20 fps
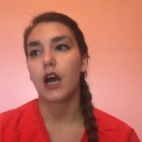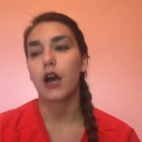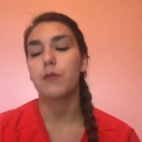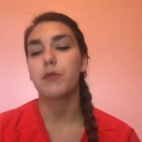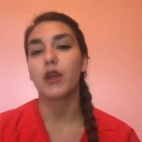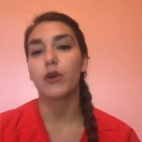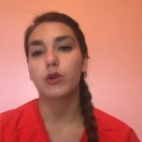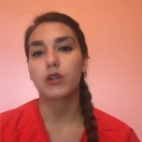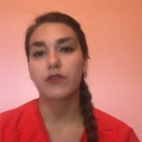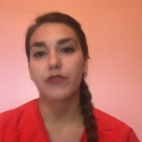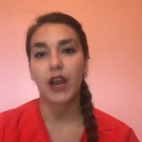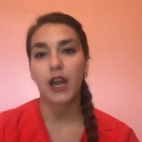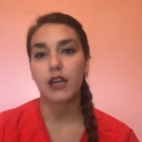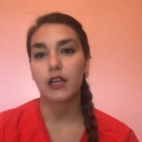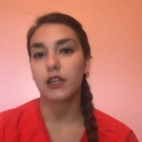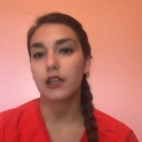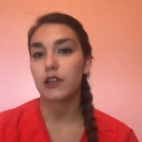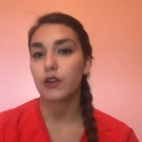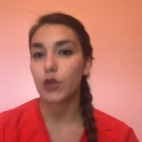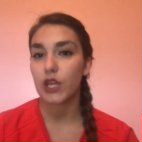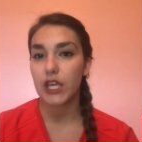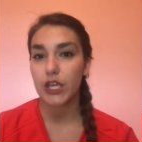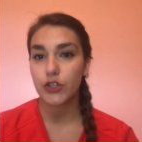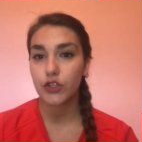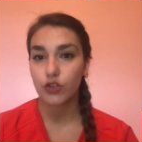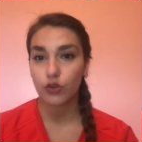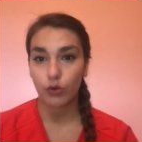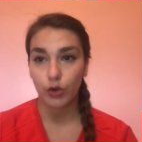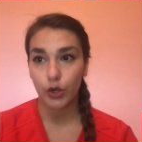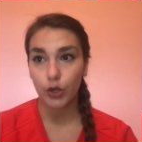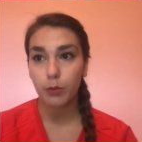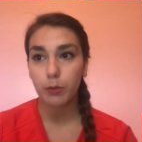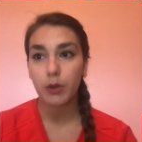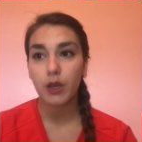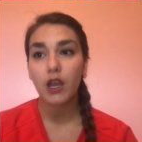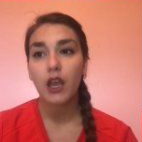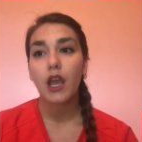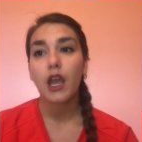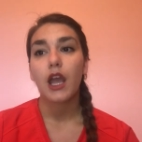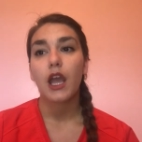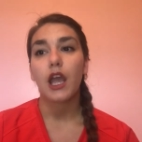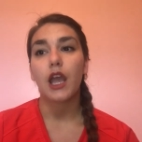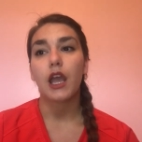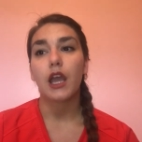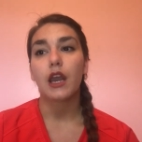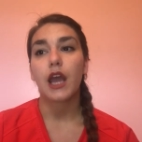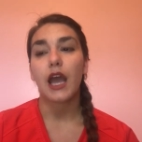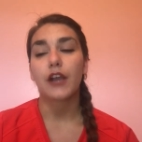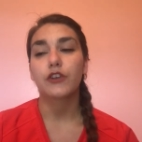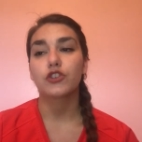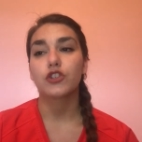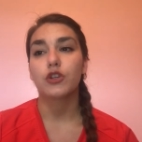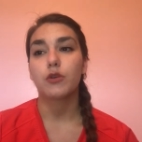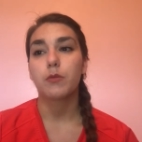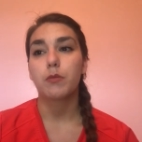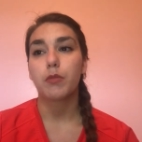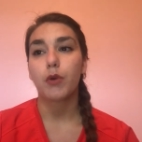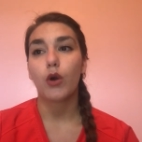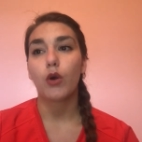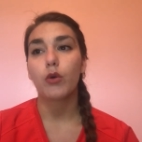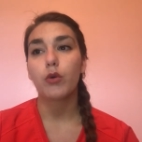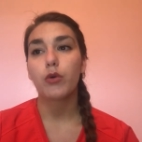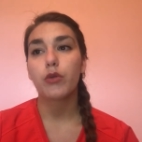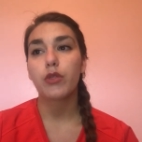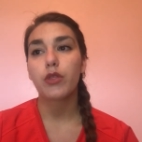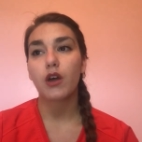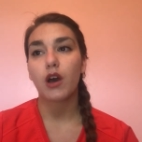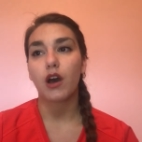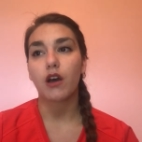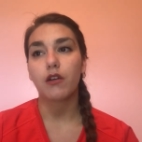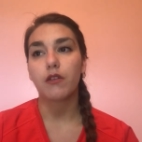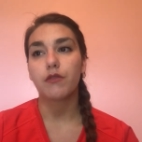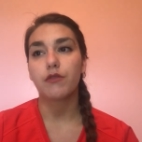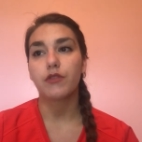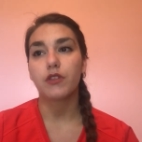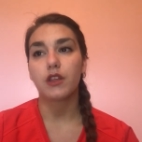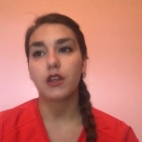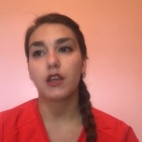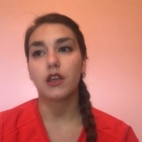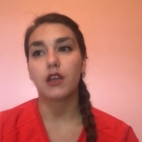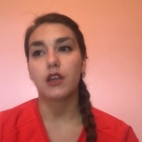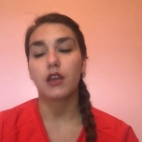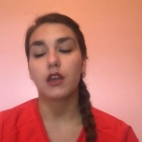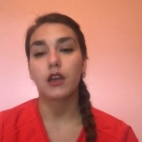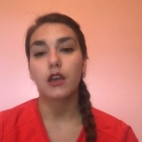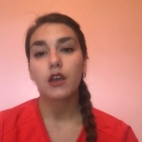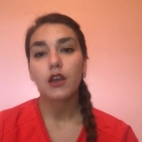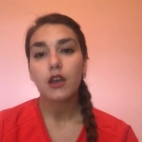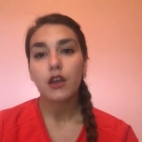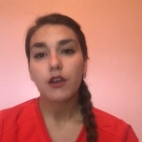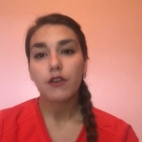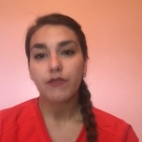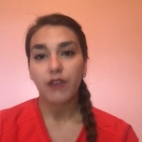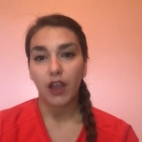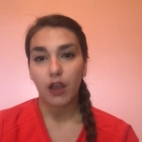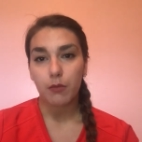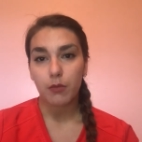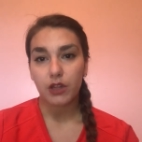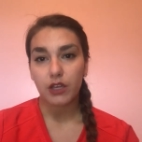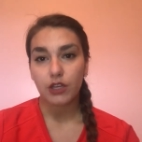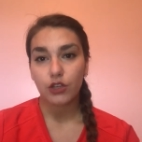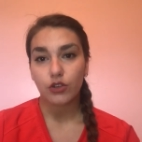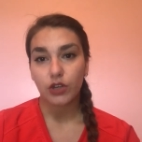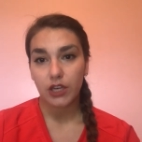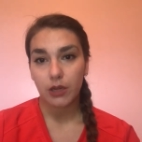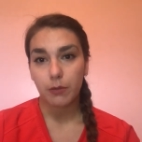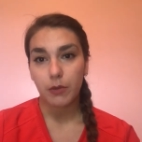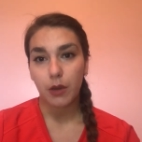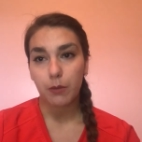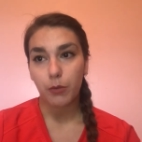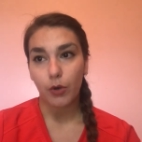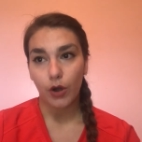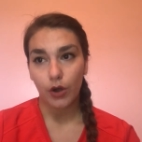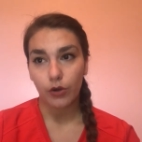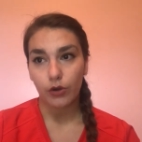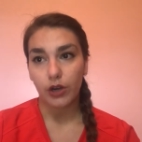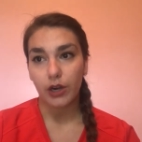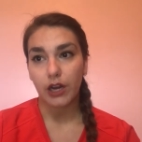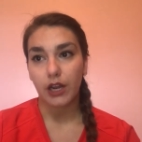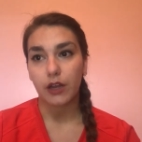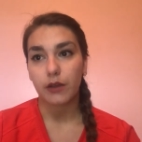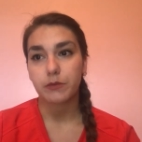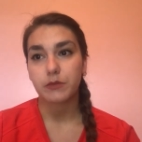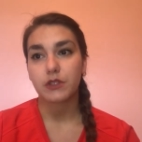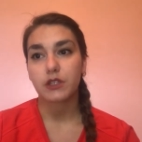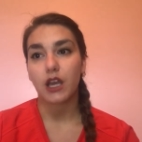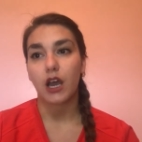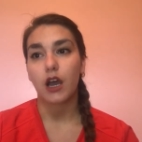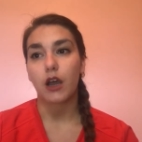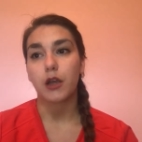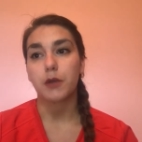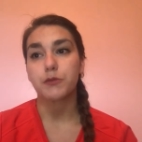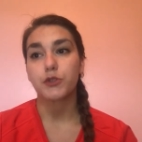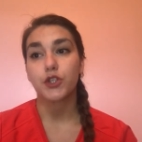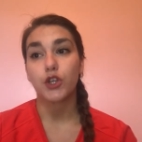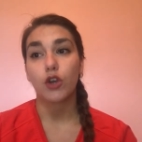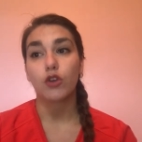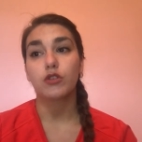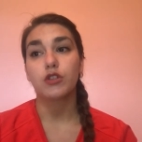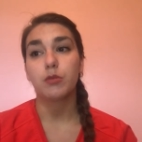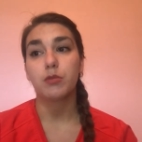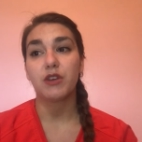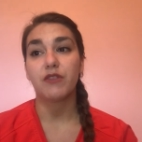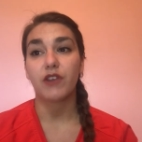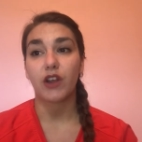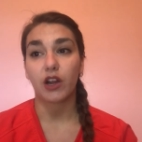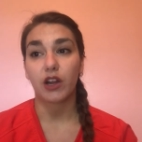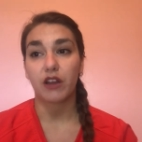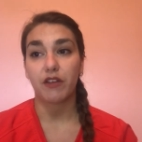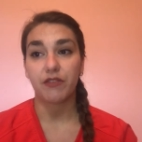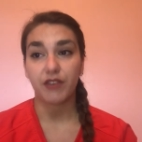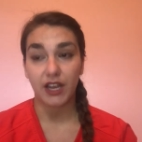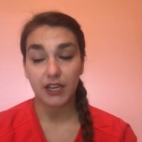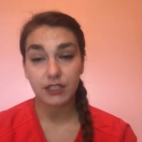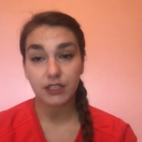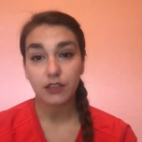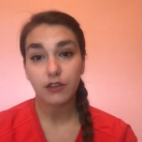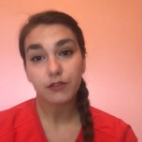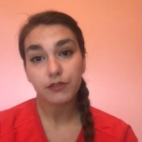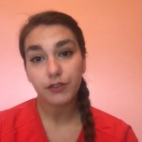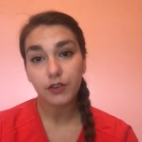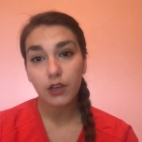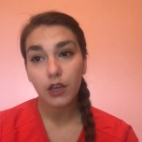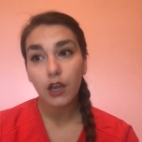They were divided into each group, and actually both of the family treatment programs showed to be very effective.